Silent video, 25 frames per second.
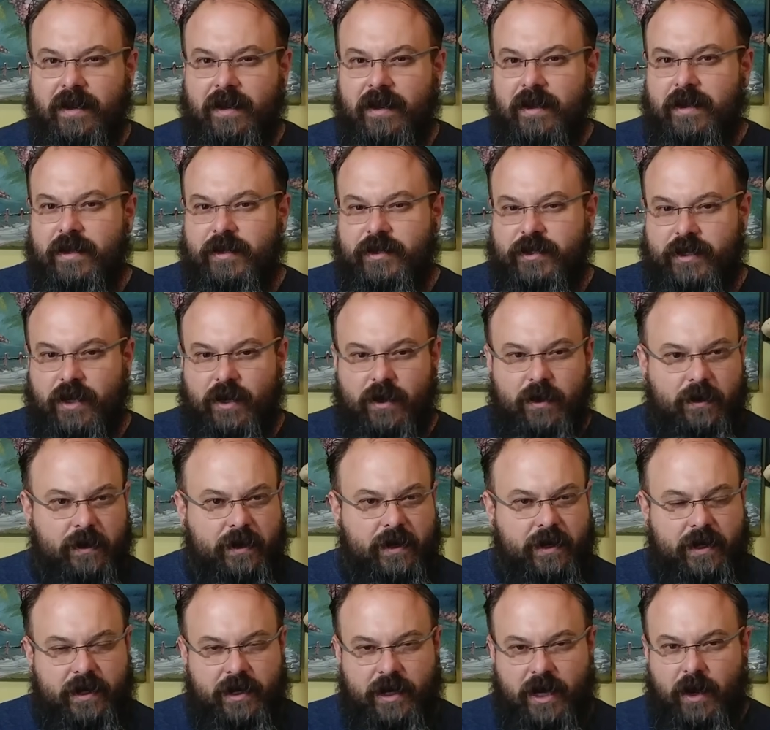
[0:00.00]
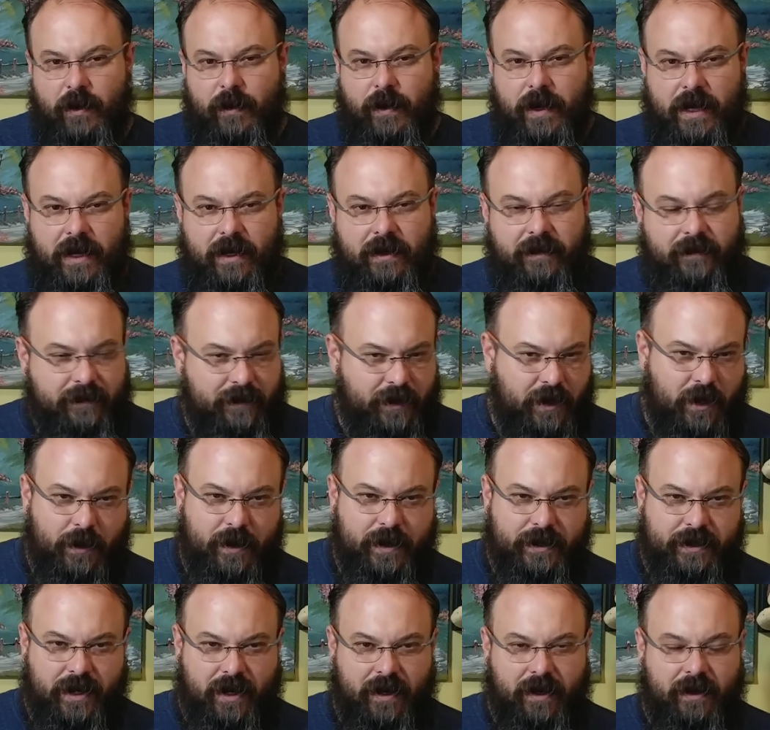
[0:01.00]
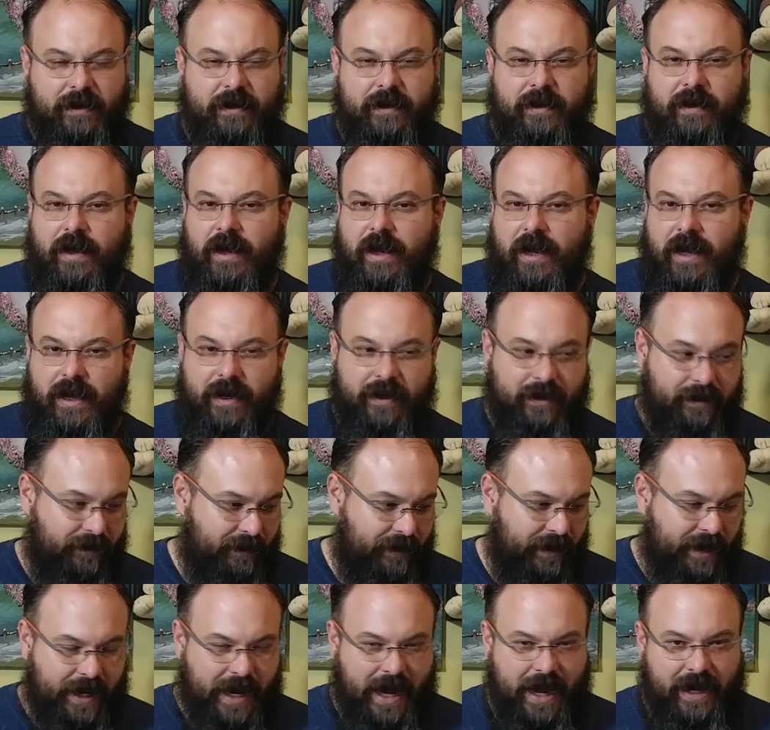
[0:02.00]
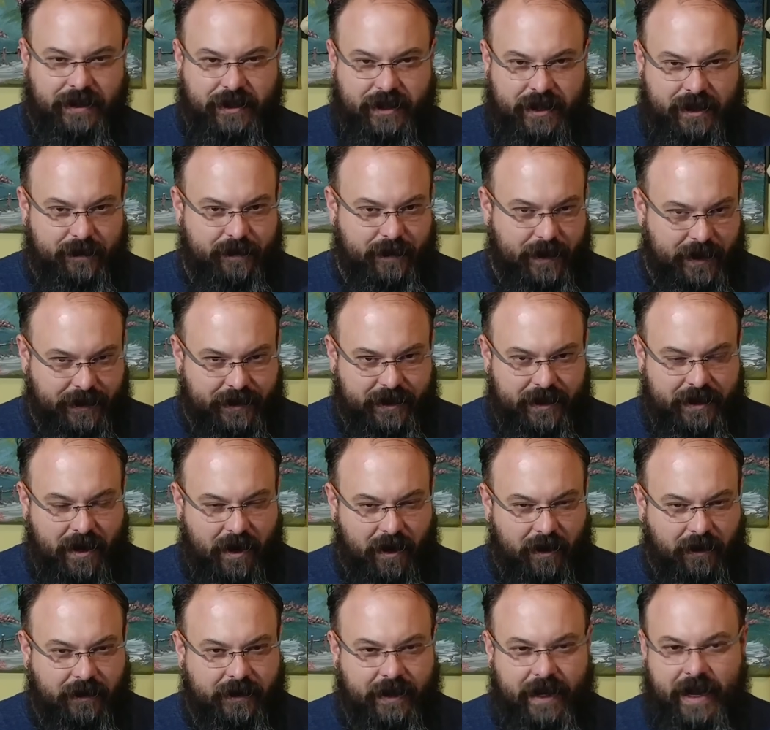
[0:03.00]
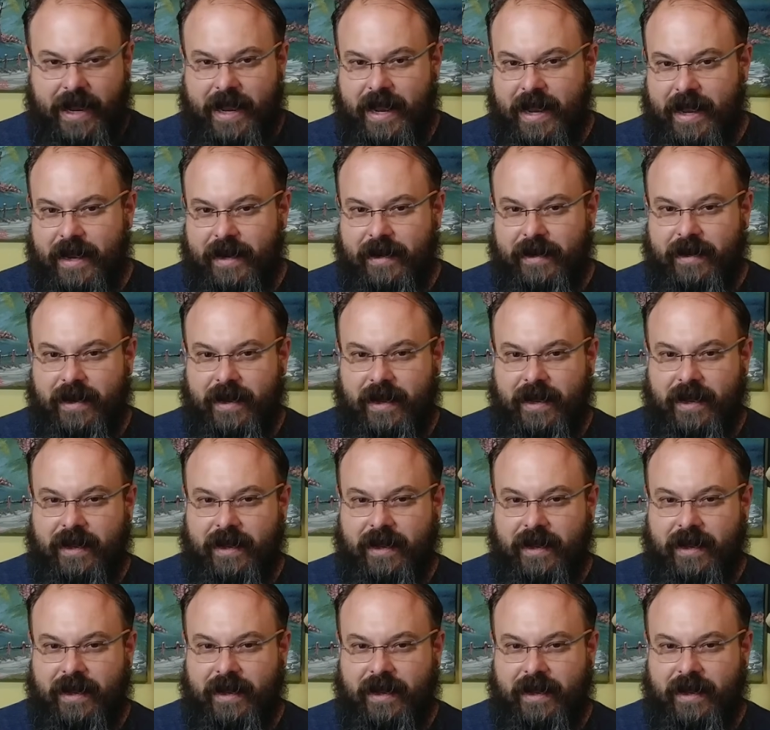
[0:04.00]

So Noah's Ark, he actually built an ark and